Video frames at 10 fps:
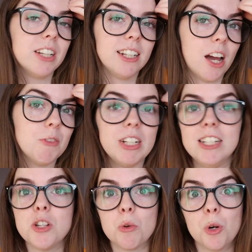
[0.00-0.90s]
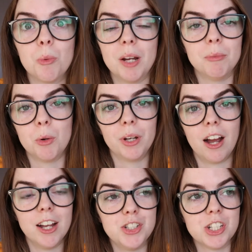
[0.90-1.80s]
really don't know where I'm going.
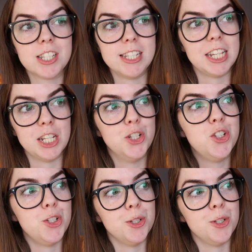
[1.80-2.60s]
I just kind of need